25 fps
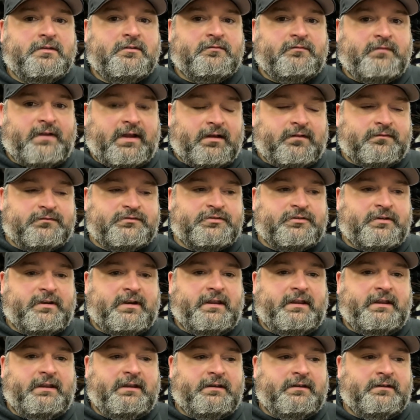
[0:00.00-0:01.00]
valve
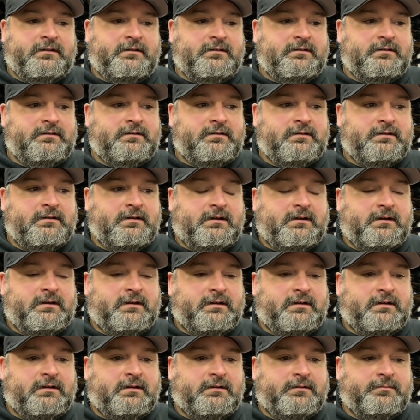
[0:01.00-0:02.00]
train,
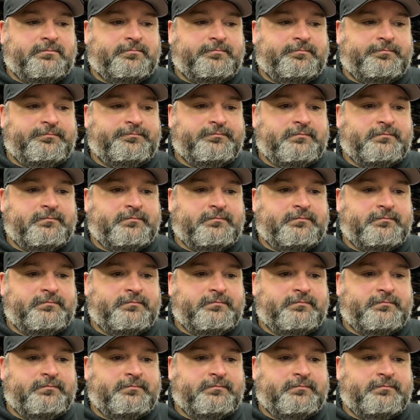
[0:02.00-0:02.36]
and,